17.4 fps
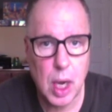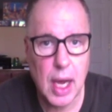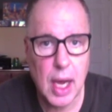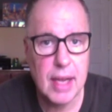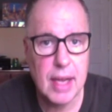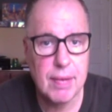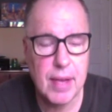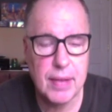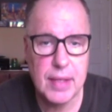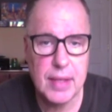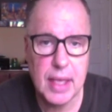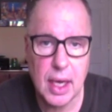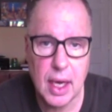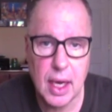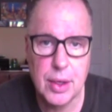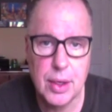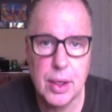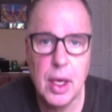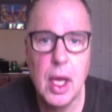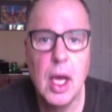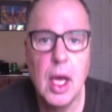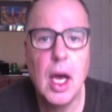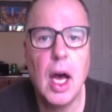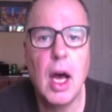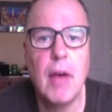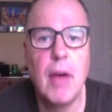who I have had the honor
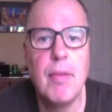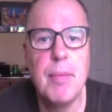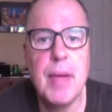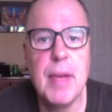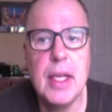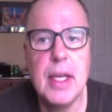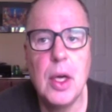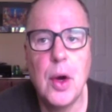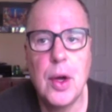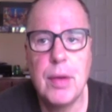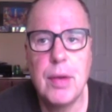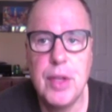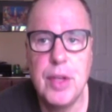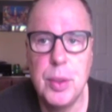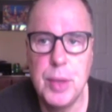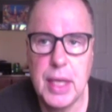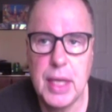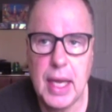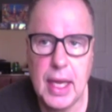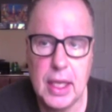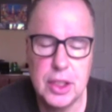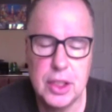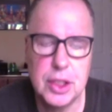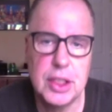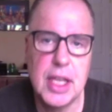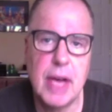of meeting on a few
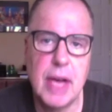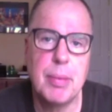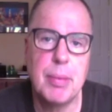occasions.